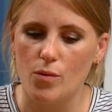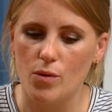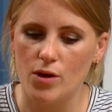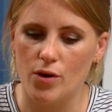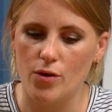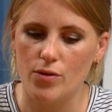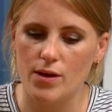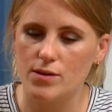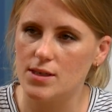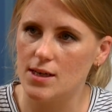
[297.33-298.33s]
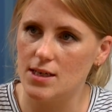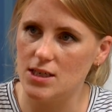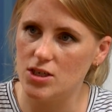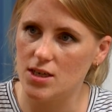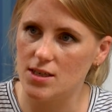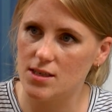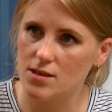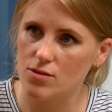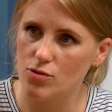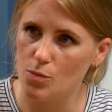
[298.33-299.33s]
there was an
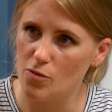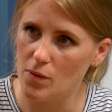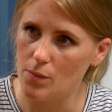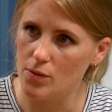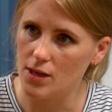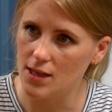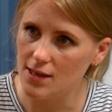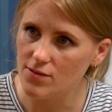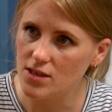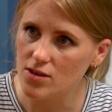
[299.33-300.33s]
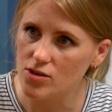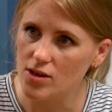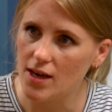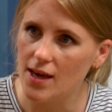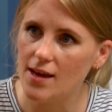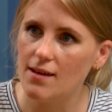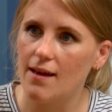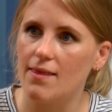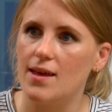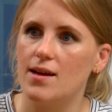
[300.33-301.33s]
indigenous group of people that lived in Australia,
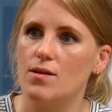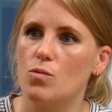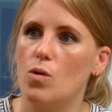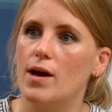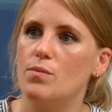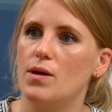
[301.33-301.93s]
and then white